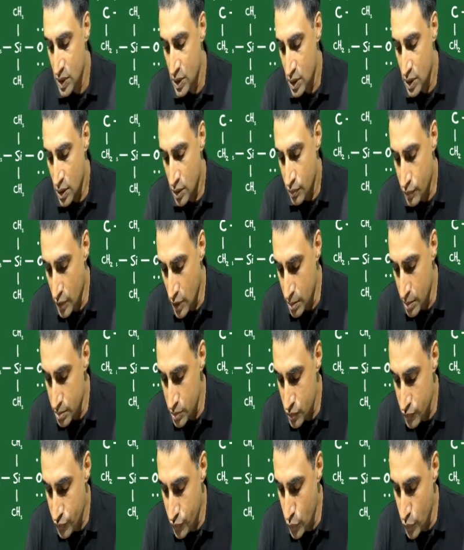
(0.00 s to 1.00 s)

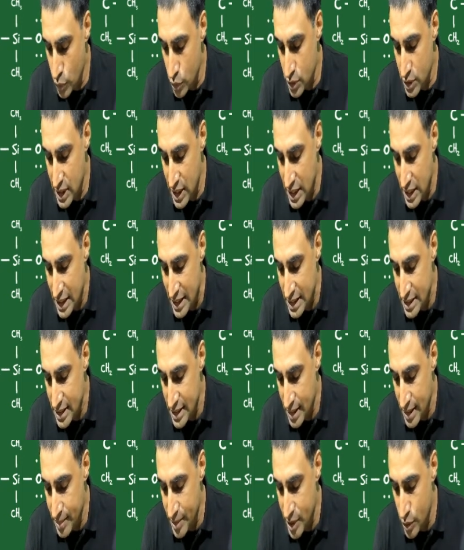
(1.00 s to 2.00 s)
From fourth shell, it is
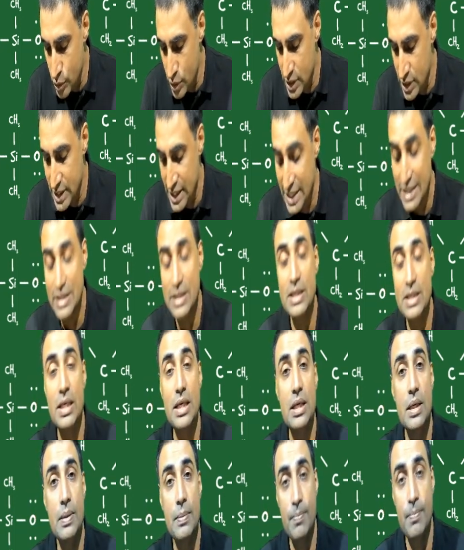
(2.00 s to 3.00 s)
coming to the second
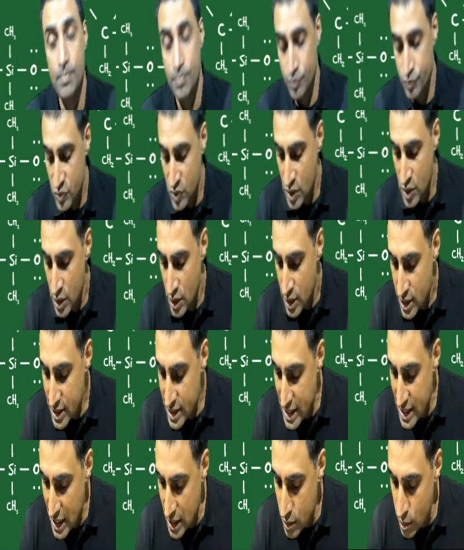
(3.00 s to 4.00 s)
shell.
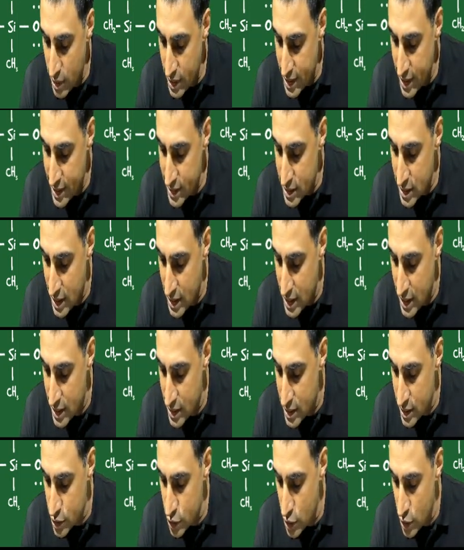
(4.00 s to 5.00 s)
Calculate the
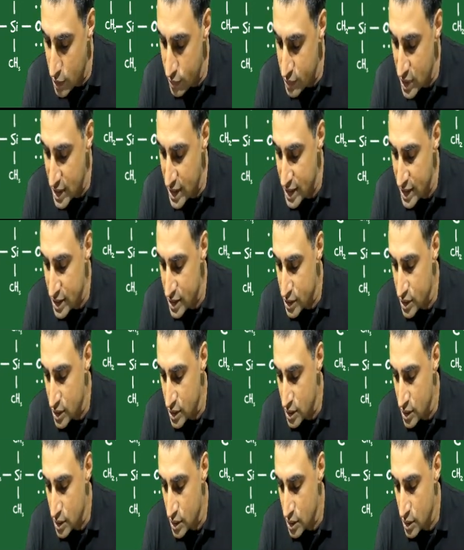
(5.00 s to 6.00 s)
energy of the
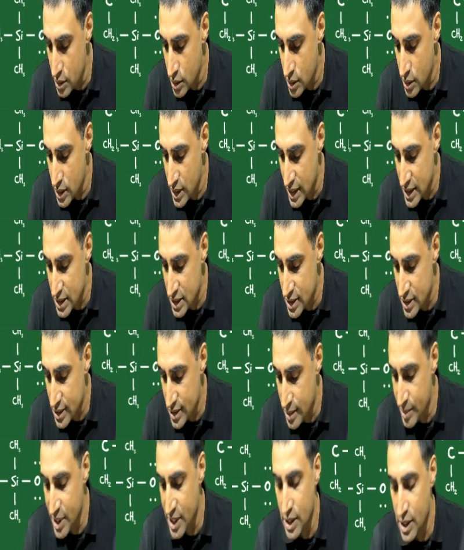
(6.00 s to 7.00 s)
radiation that is
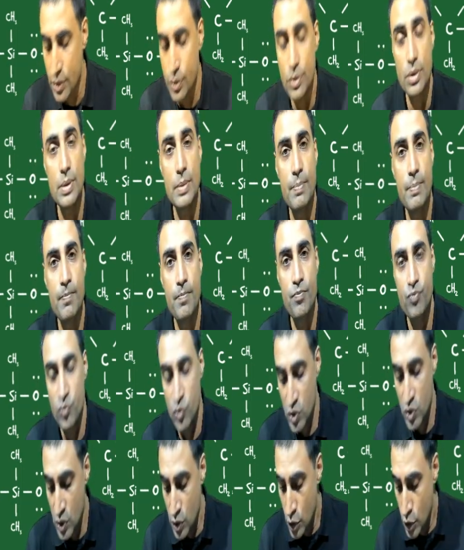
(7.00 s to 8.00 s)
coming out.
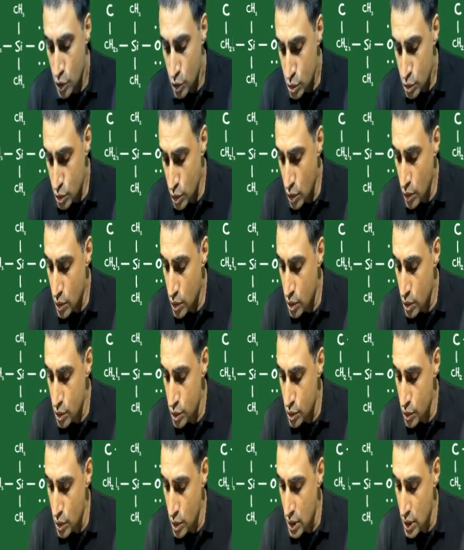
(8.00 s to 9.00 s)
So
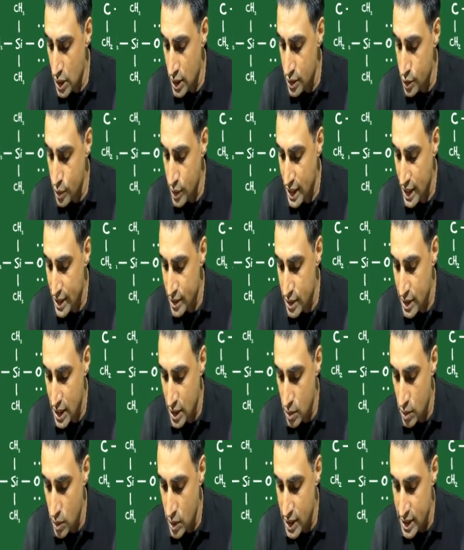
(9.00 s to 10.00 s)
you have to
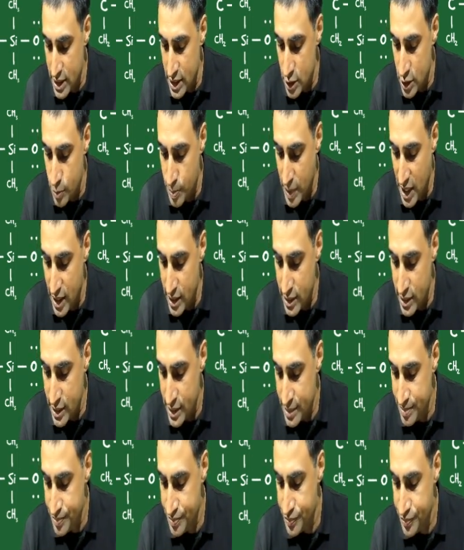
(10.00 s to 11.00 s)
calculate this part.
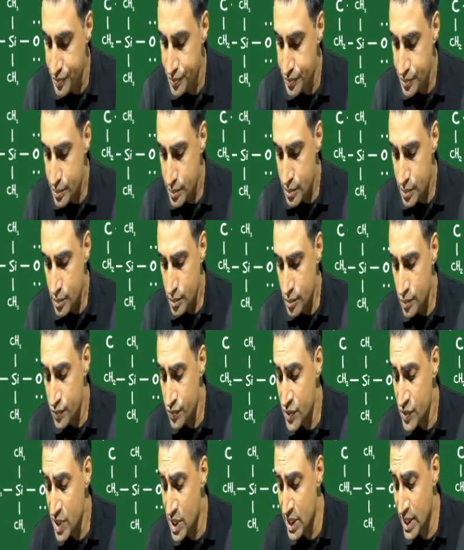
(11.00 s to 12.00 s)

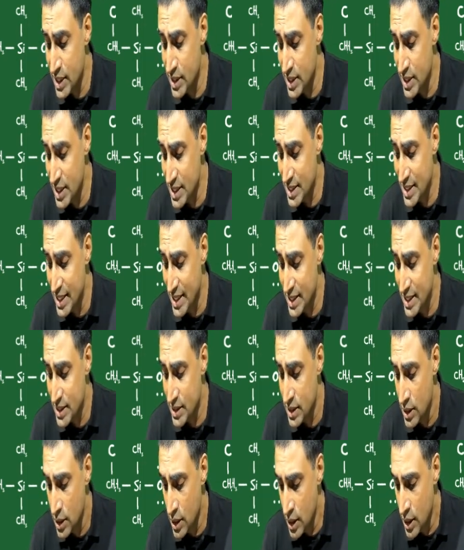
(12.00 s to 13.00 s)
Here in this
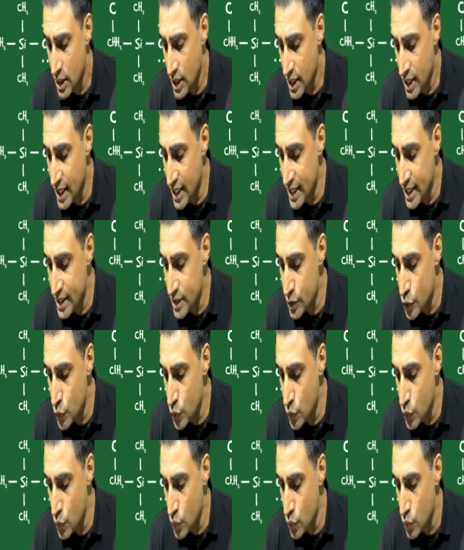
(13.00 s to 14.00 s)
case,
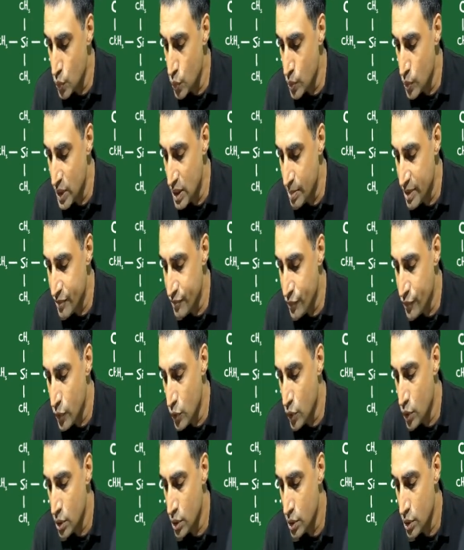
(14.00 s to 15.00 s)
N2 will be 4